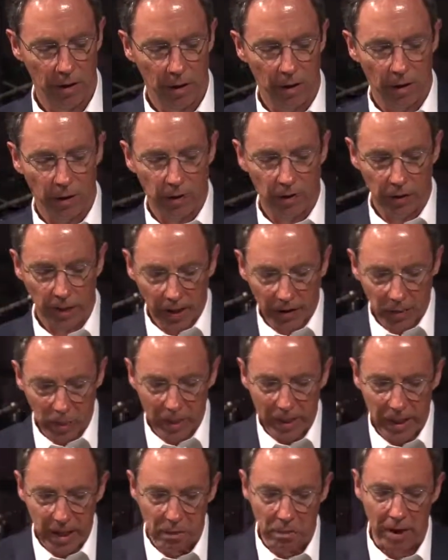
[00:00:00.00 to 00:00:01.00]
So let's
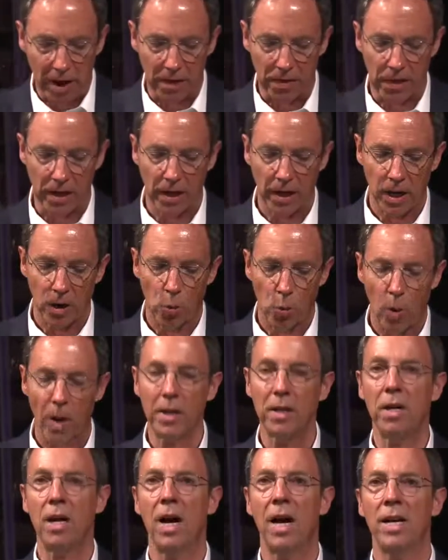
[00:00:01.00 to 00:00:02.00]
begin by thinking
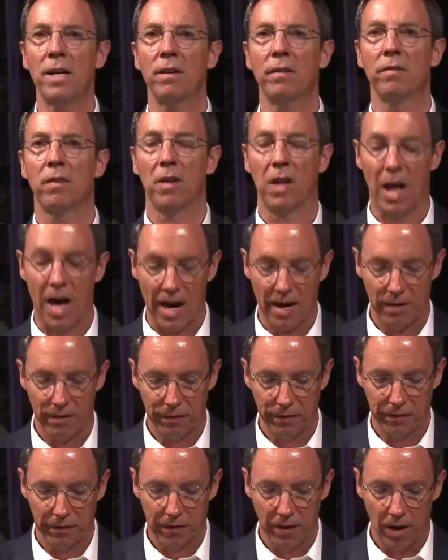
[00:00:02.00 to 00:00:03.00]
what kind of
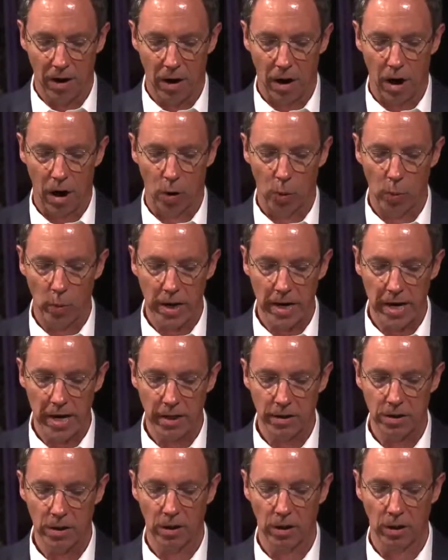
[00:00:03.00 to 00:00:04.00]
life are we
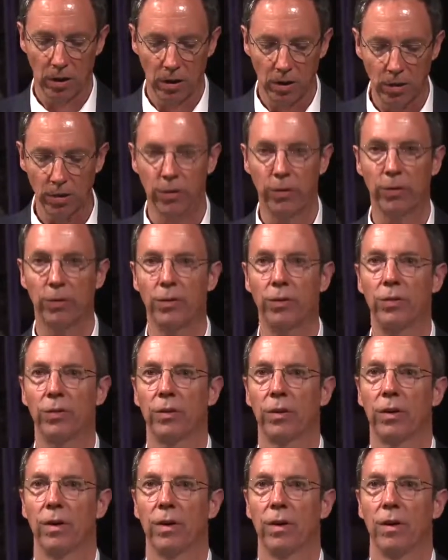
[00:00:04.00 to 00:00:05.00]
to lose
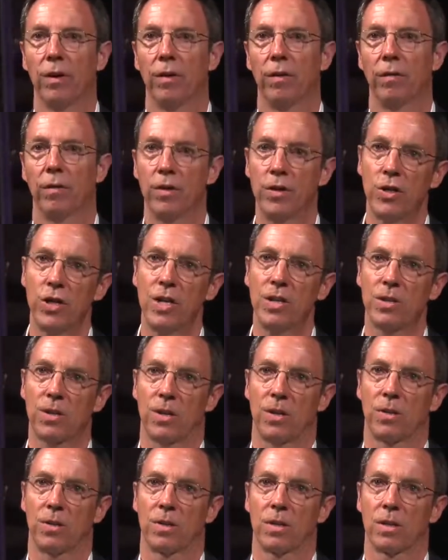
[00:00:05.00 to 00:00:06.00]
for
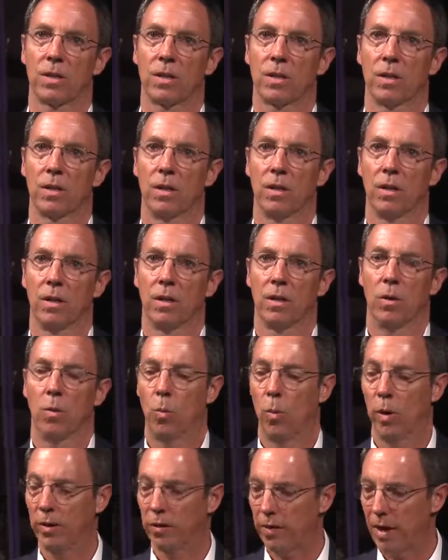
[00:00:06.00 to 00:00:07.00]
Jesus?
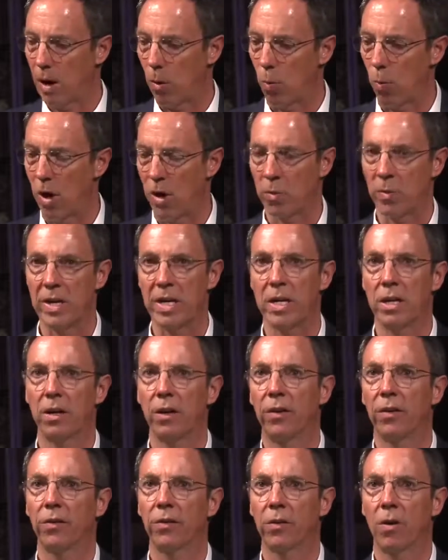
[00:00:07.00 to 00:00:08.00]
What's that one we need to
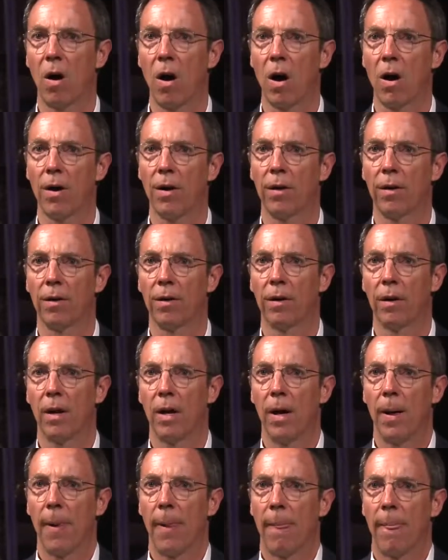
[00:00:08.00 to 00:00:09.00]
discard?
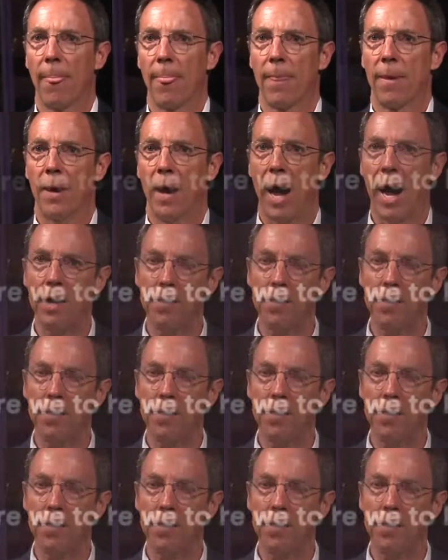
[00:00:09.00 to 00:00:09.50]
I